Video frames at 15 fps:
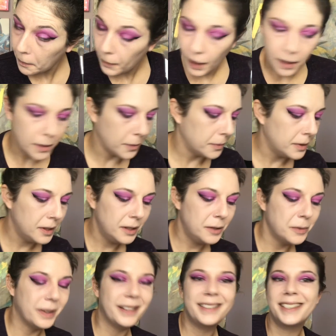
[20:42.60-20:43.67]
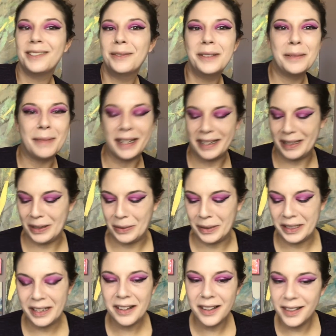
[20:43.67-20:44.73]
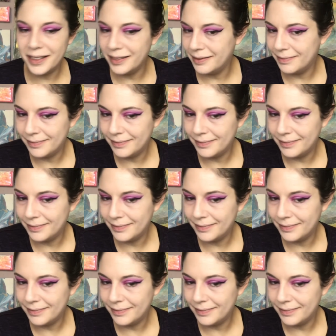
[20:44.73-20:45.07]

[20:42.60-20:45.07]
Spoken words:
Wow, you know what? What am I doing, y'all?